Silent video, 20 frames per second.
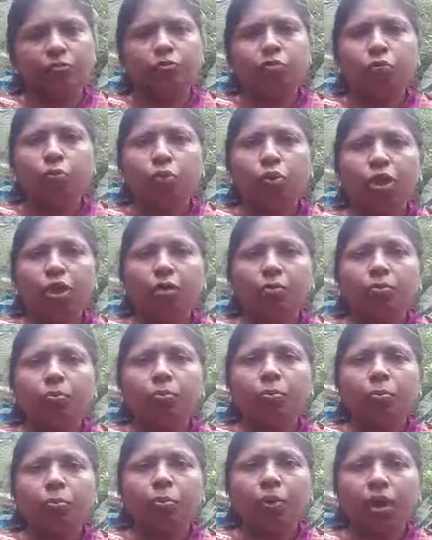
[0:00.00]
Fluid
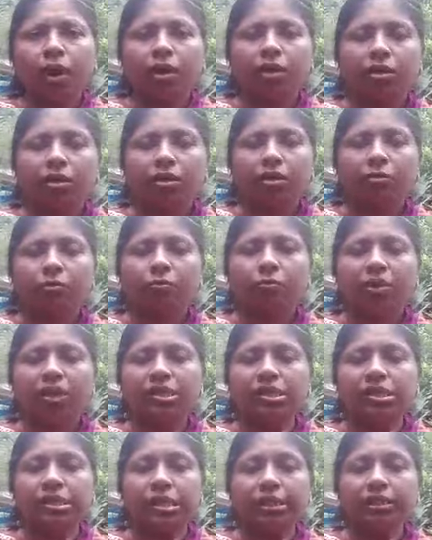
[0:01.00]
part
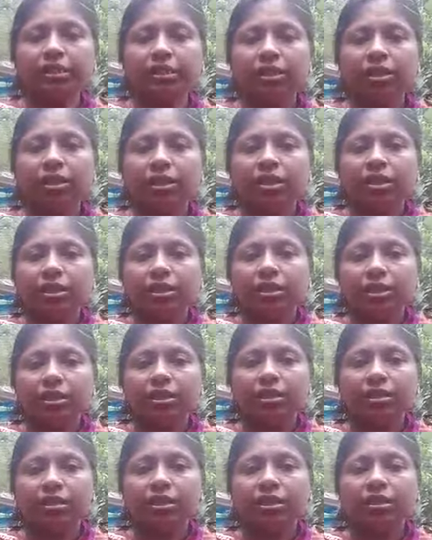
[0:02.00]
present
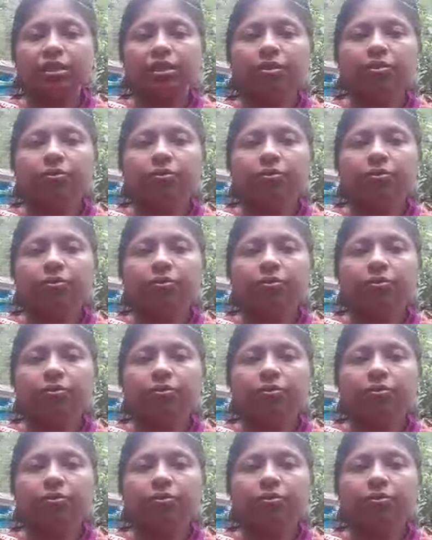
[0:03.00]
in the